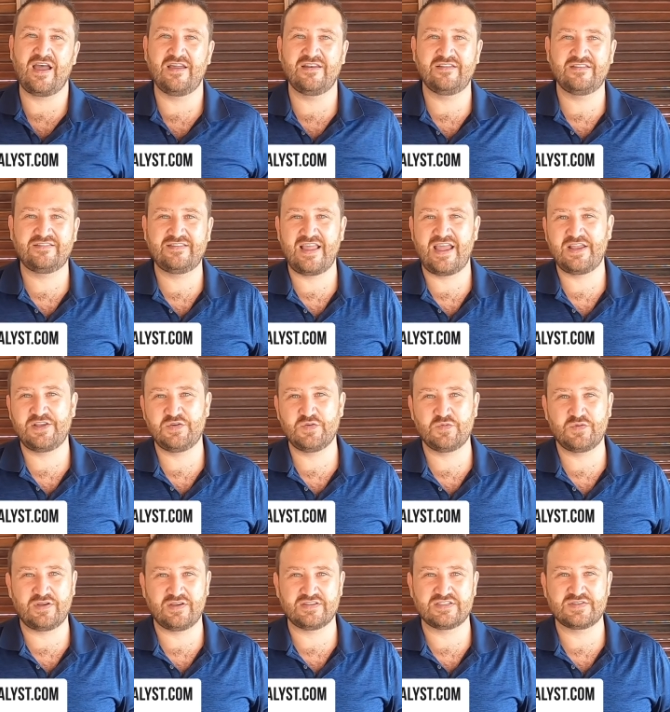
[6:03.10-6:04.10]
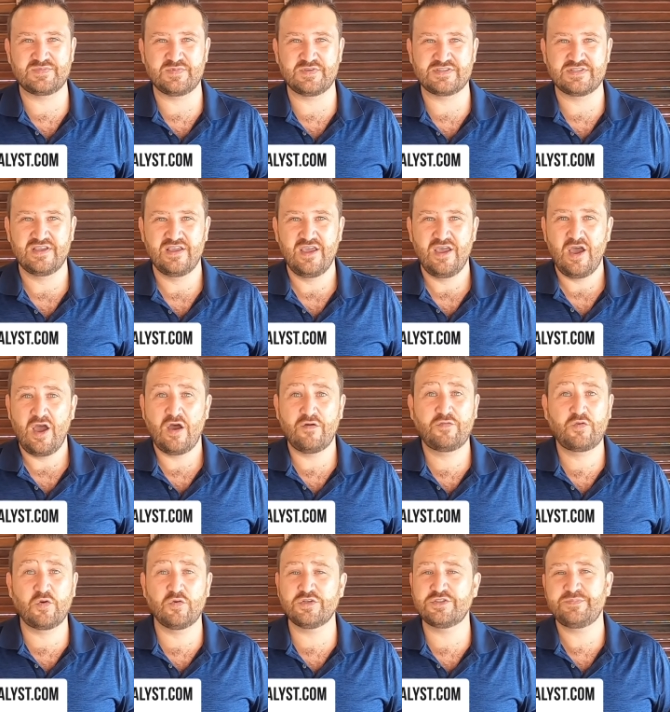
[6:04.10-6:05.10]
to understand your customers.
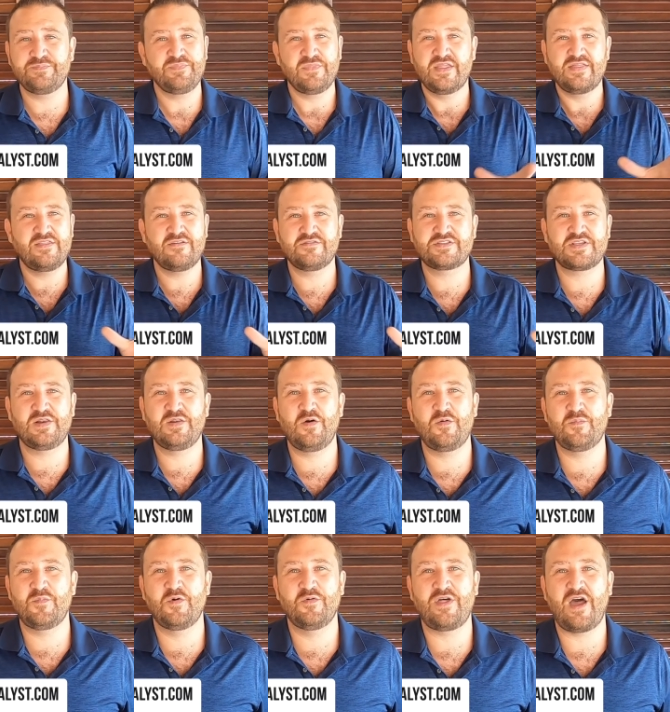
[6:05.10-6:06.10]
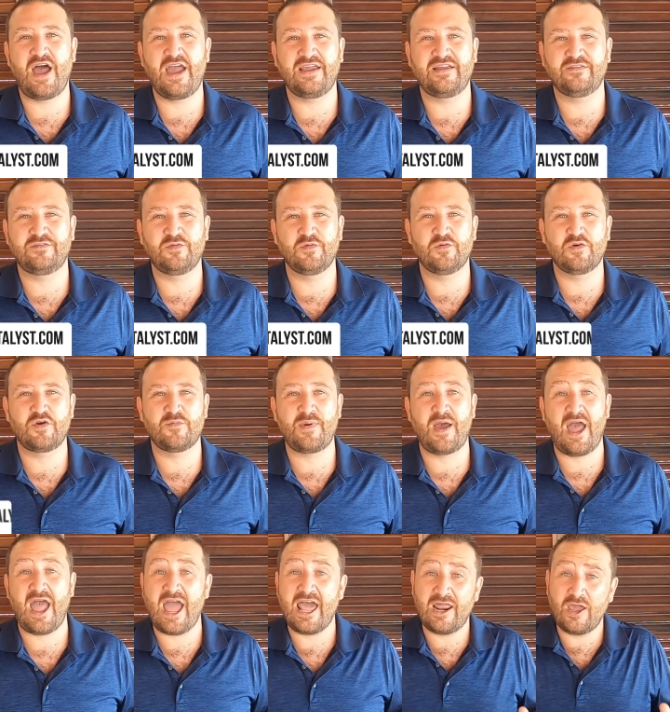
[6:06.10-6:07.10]
Of course, there is a lot more that I could talk
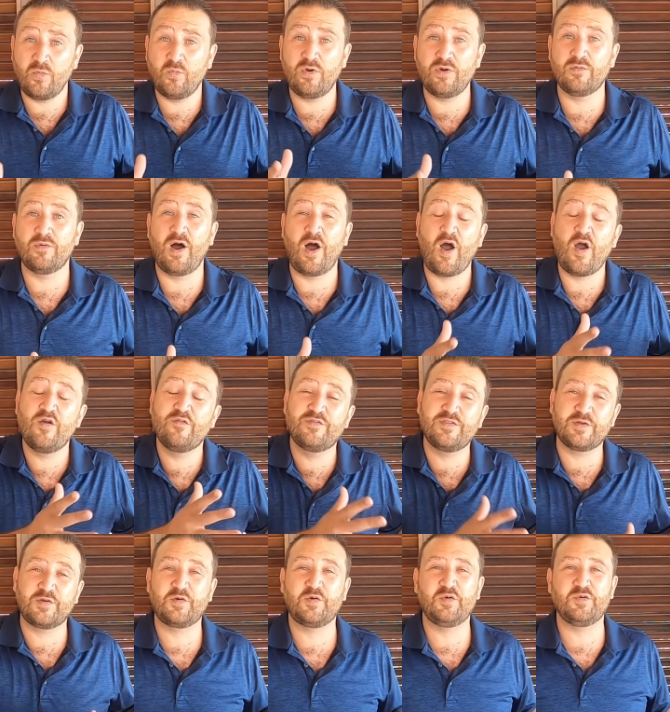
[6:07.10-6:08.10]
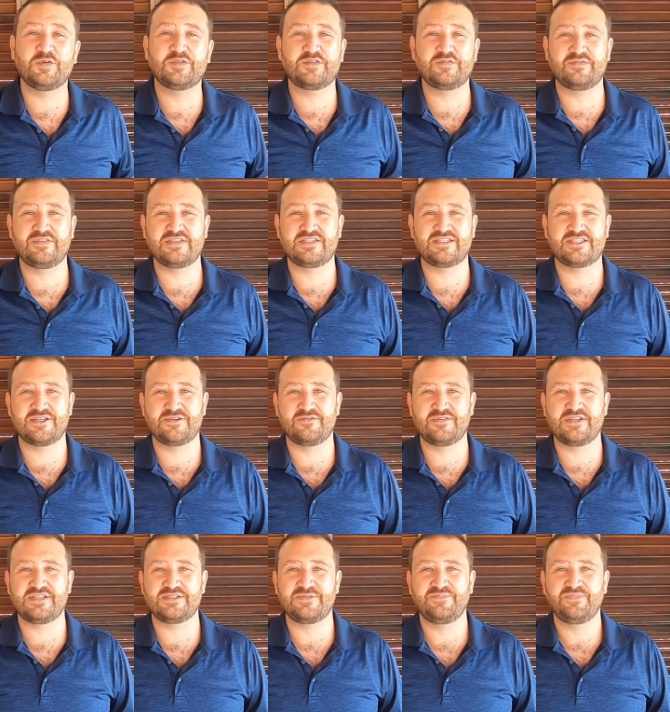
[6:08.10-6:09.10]
about, and I will over the course of this
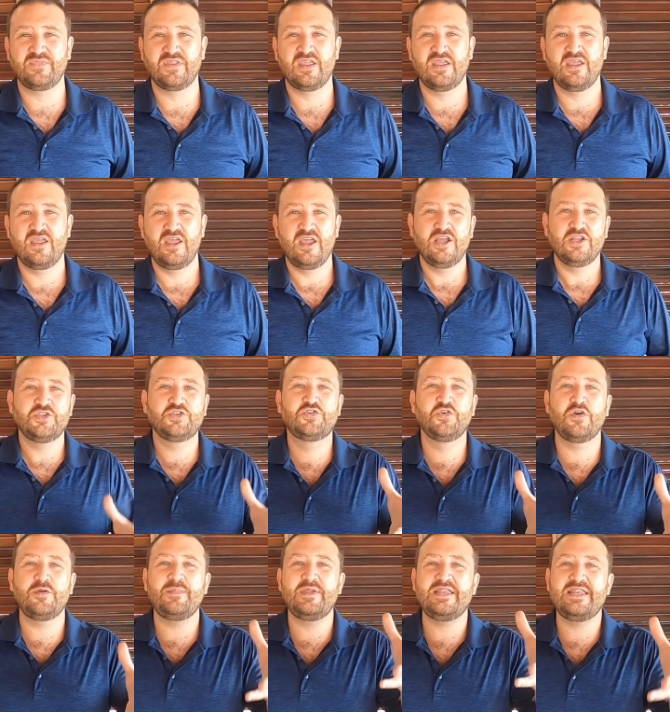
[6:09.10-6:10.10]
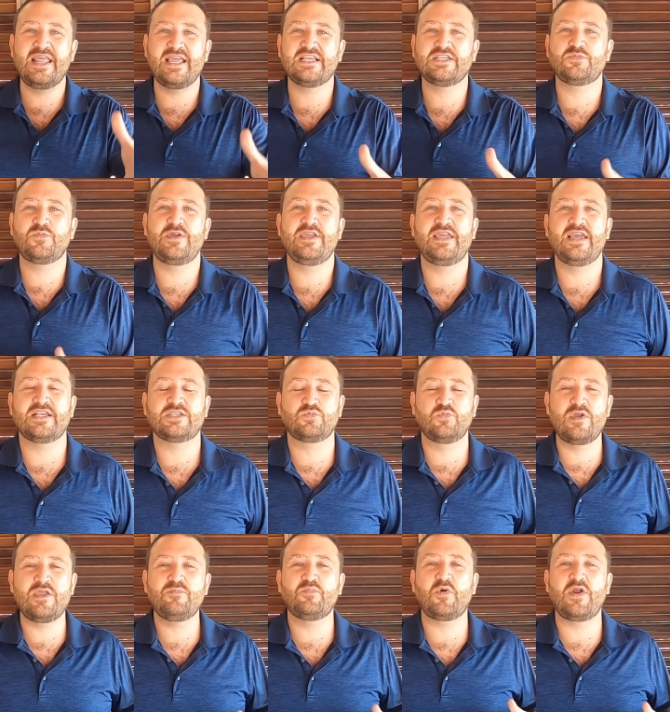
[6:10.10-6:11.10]
series. Join me next week as
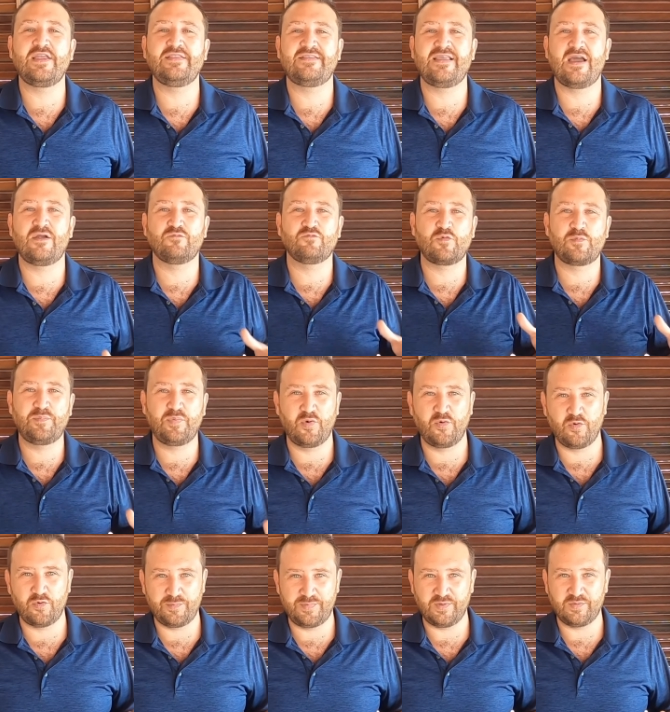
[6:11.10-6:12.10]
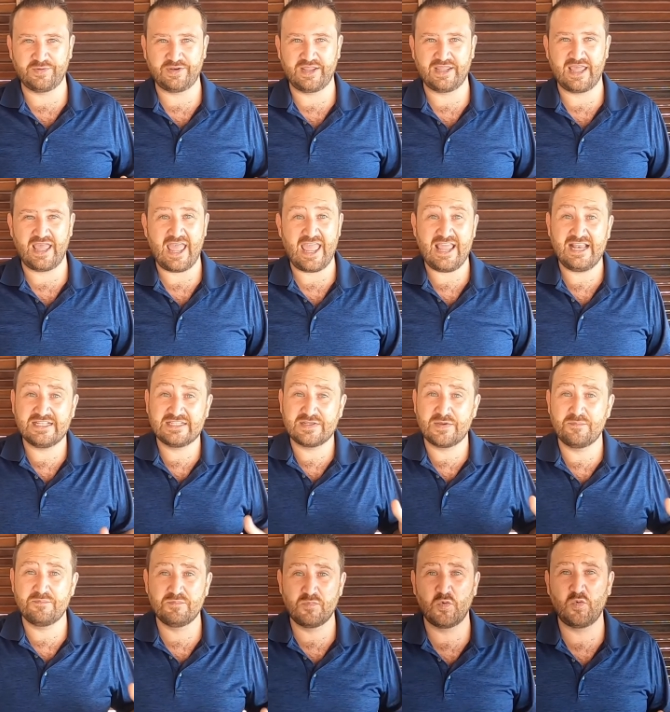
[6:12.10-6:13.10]
we break down rapport building
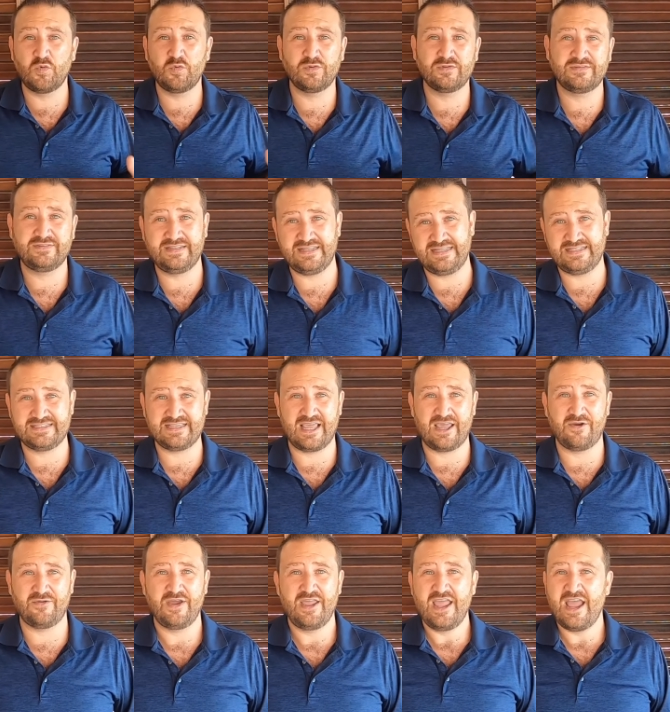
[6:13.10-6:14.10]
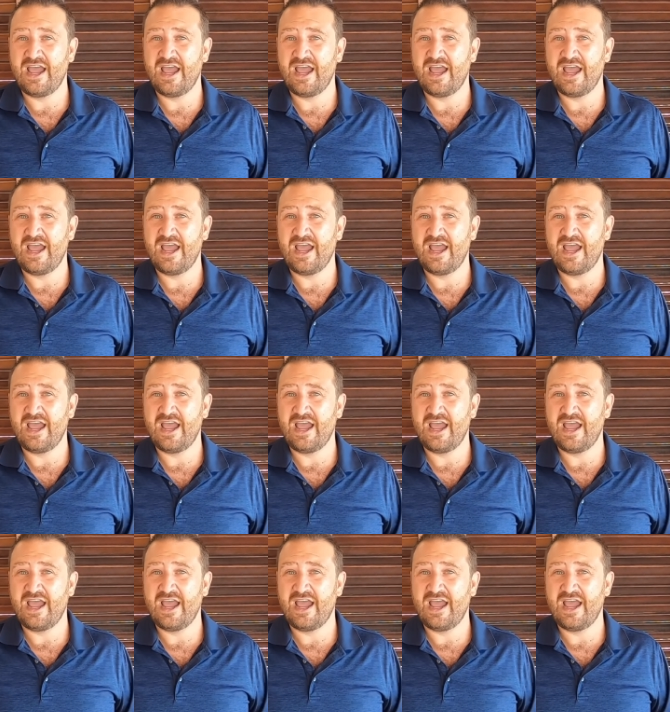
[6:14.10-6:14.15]
into more detail.